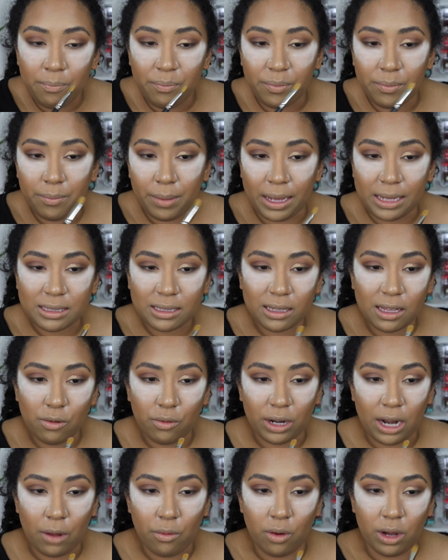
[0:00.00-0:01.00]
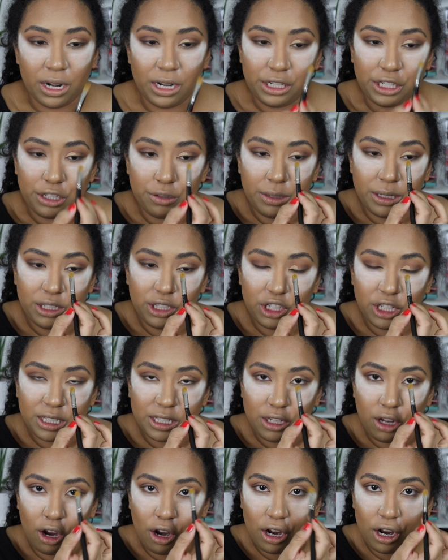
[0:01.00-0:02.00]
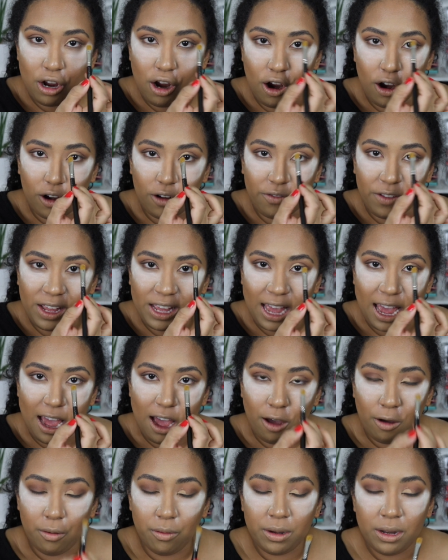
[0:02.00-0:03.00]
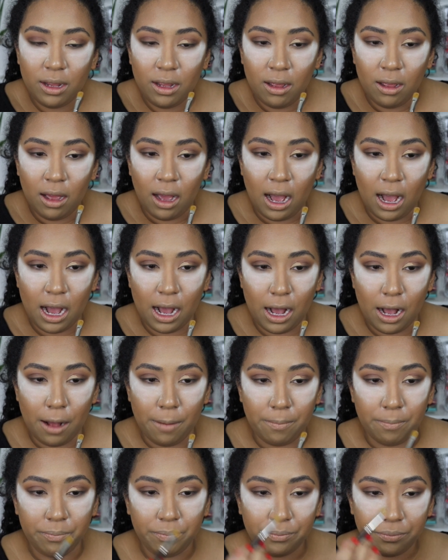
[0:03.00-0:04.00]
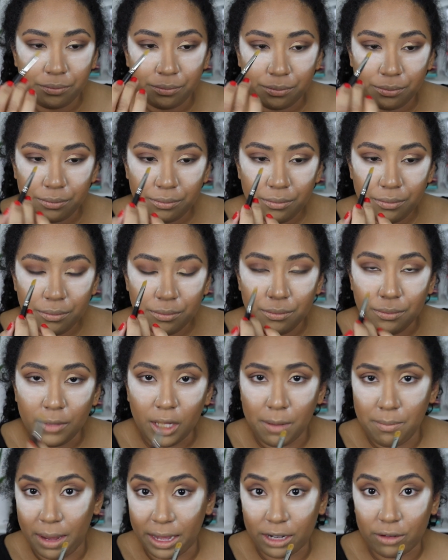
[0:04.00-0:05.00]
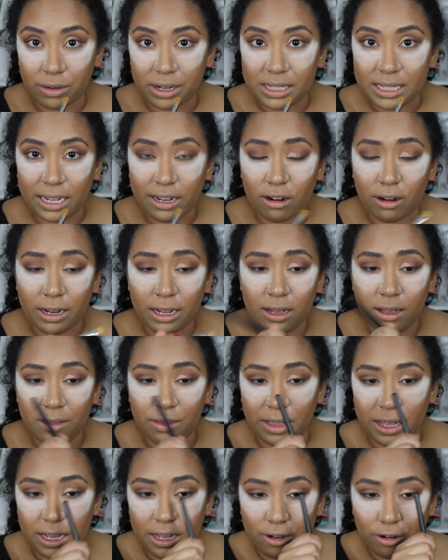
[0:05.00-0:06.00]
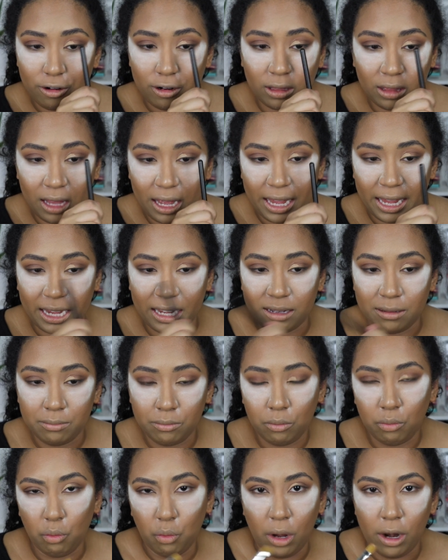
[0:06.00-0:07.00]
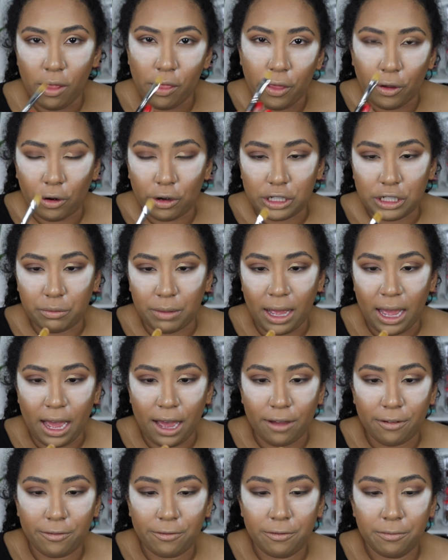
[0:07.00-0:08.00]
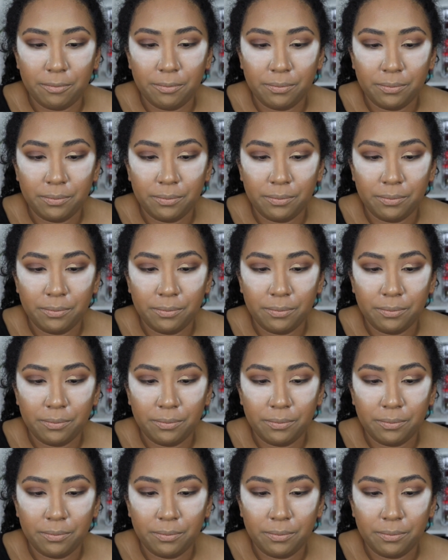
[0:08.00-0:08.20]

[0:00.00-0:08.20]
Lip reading: And basically what I want to do is just start carving out my crease area, the inner like 1/3 to a half.